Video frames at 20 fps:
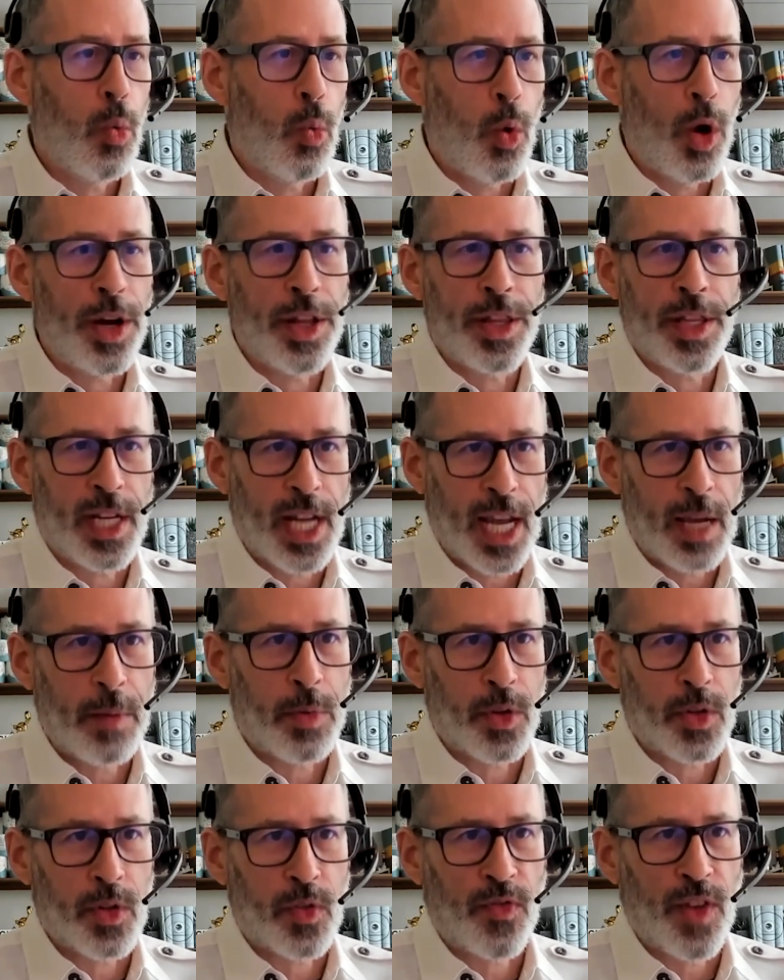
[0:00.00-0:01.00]
One of the
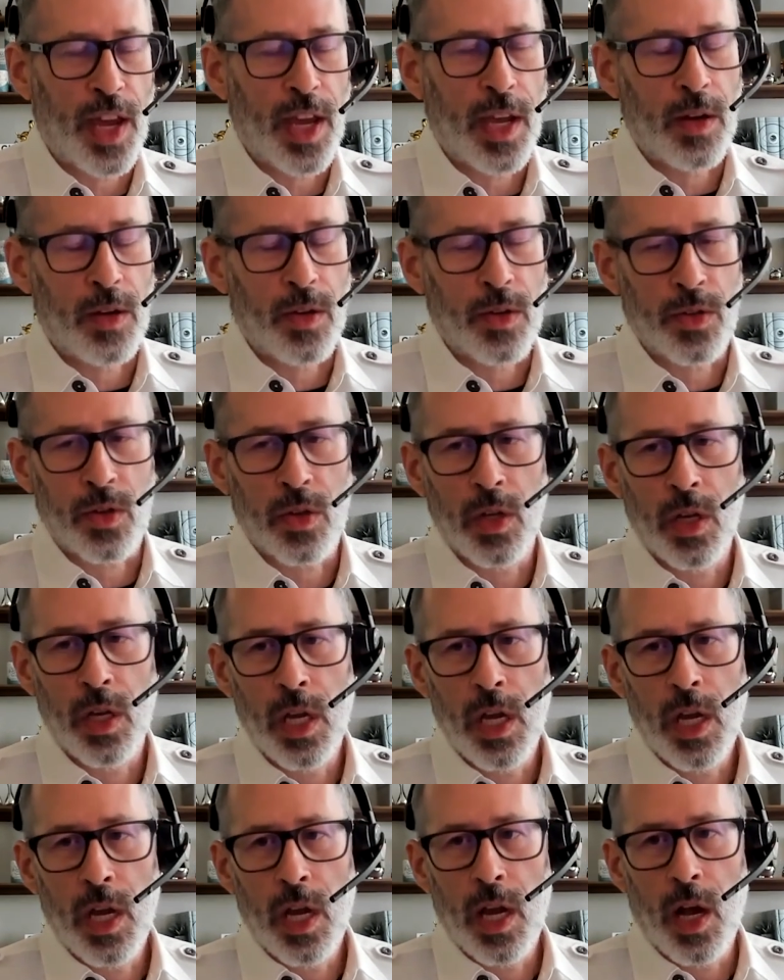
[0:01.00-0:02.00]
tables fails,
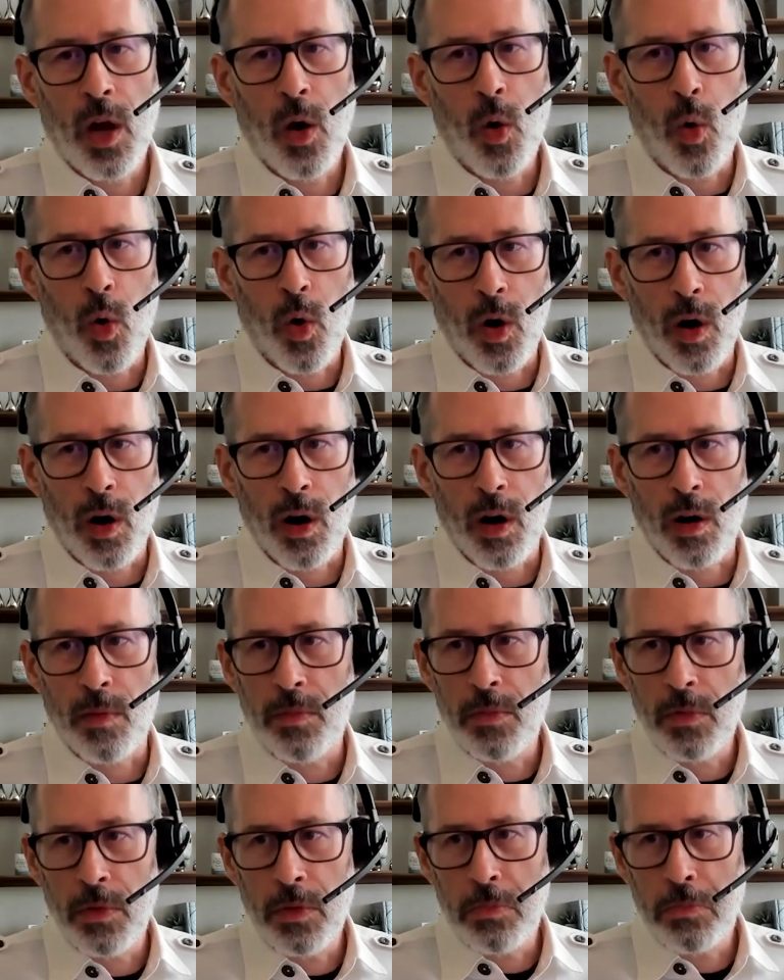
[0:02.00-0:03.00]

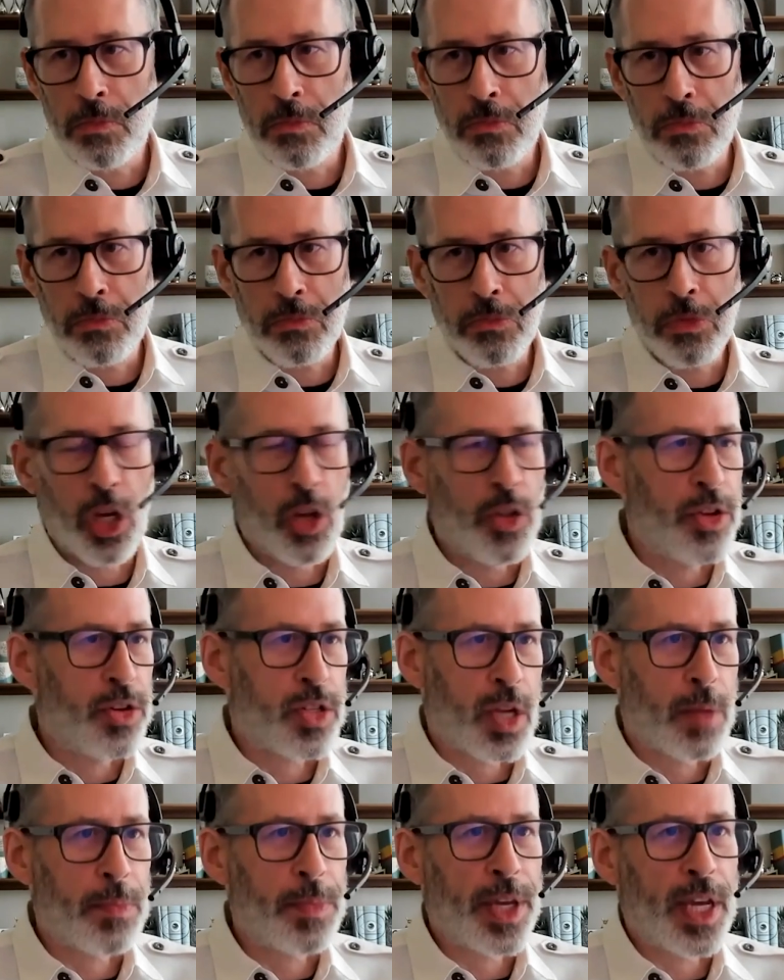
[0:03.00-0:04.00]
or, you know,
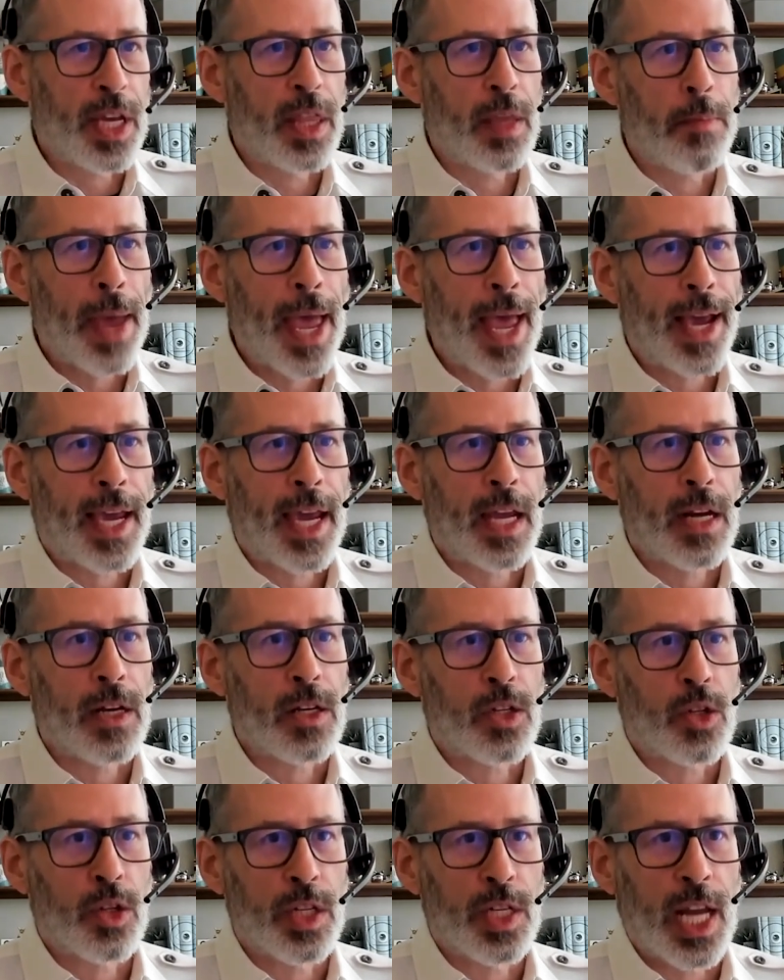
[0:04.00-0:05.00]
there's something on the back
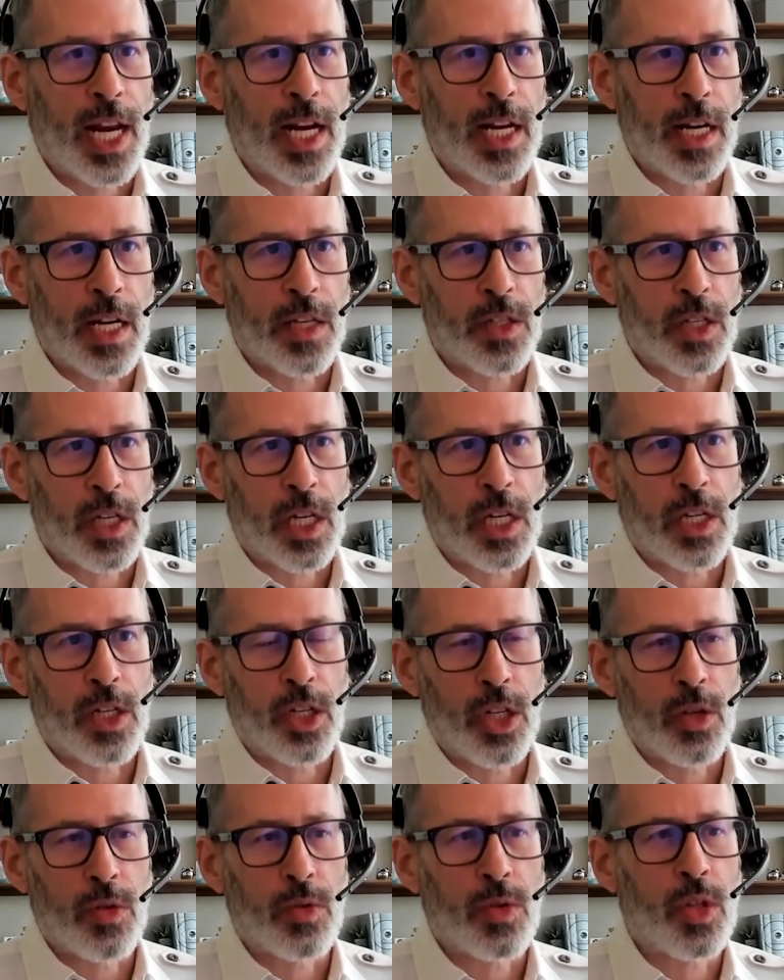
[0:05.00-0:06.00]
end, so the data doesn't get
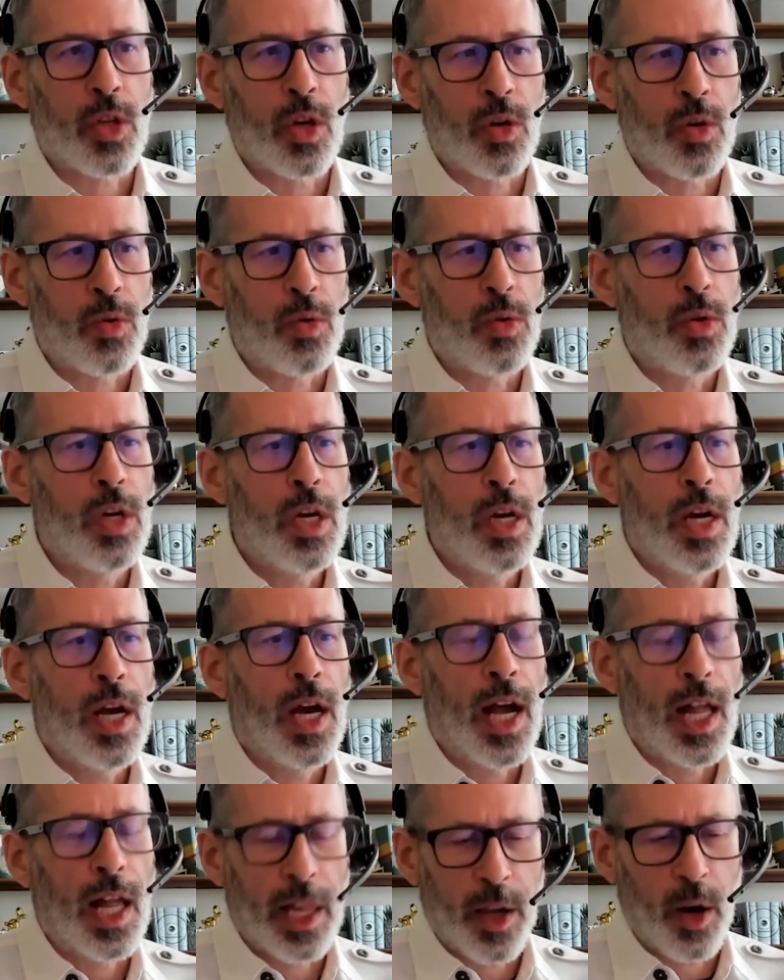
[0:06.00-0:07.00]
to you. So,
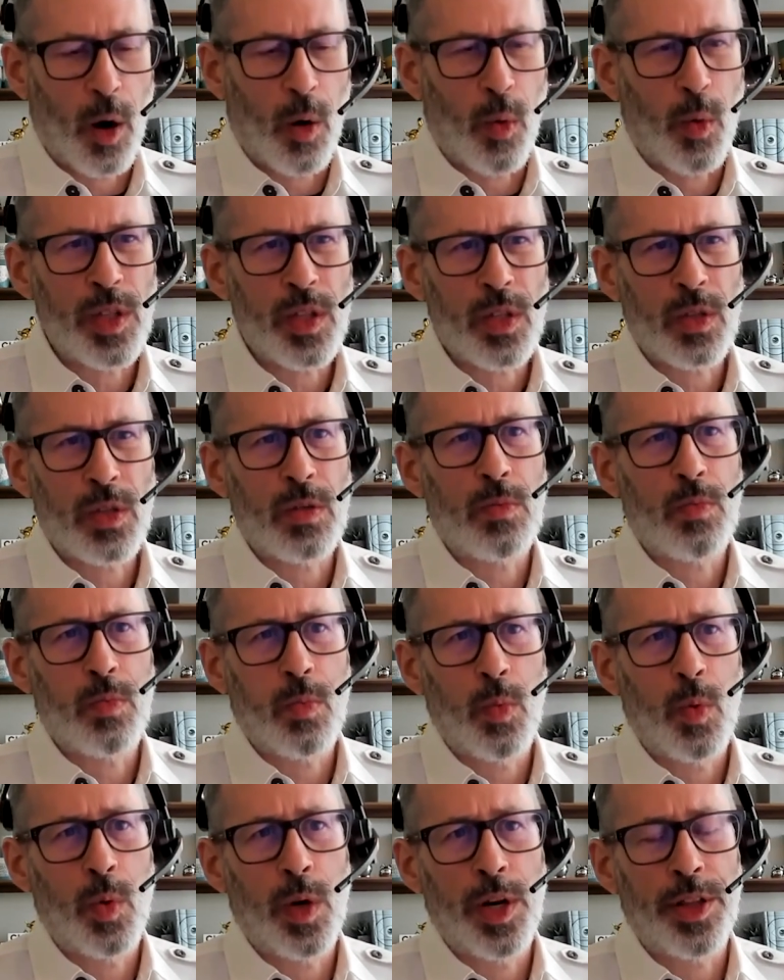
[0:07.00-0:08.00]
Lior, what's
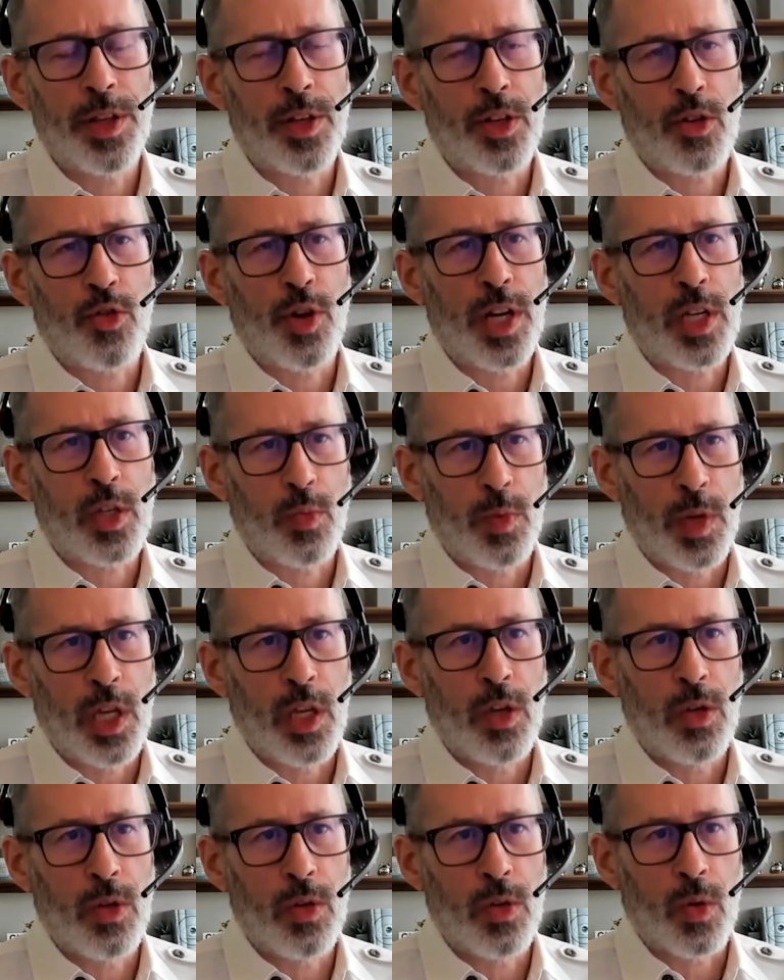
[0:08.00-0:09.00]
one of the tricks we
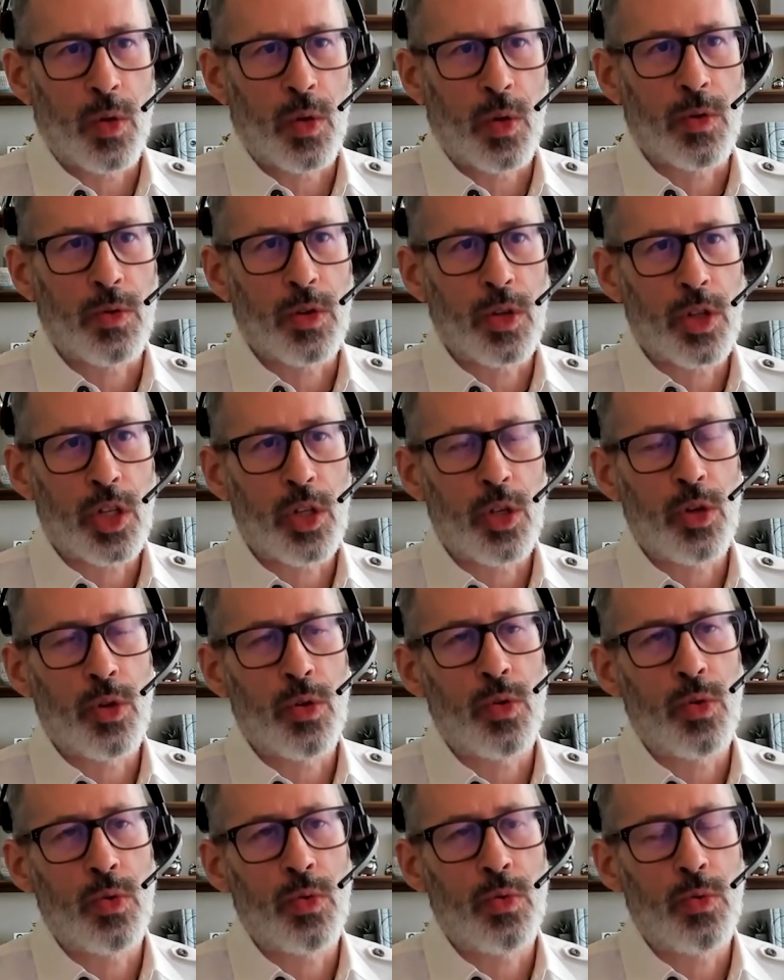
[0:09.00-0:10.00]
use or
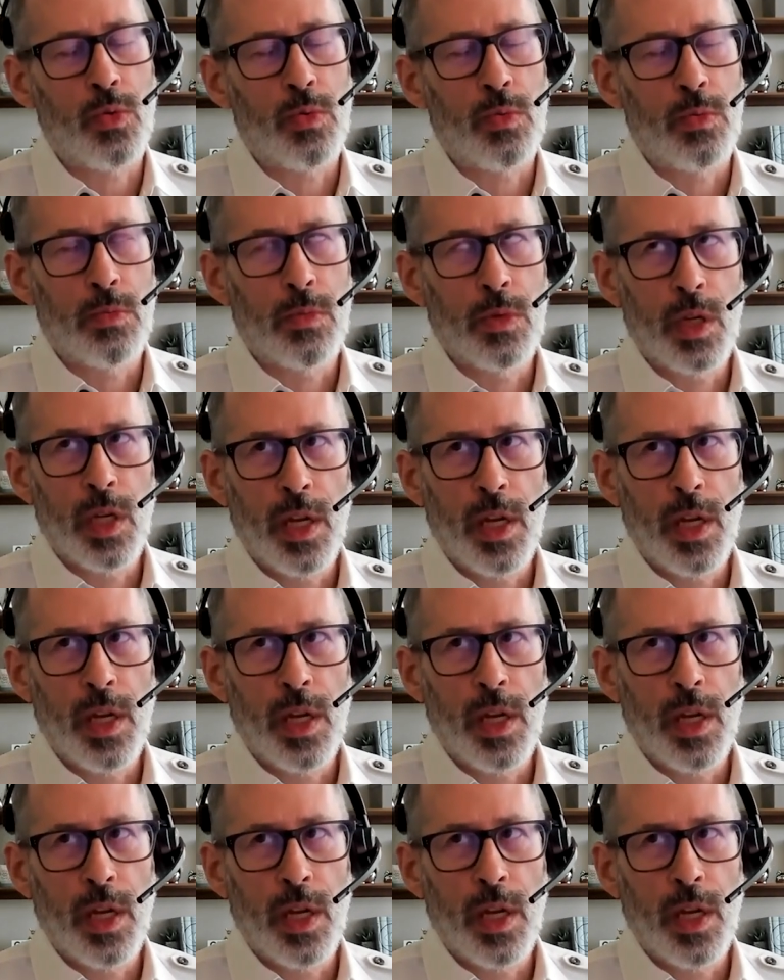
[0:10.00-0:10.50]
to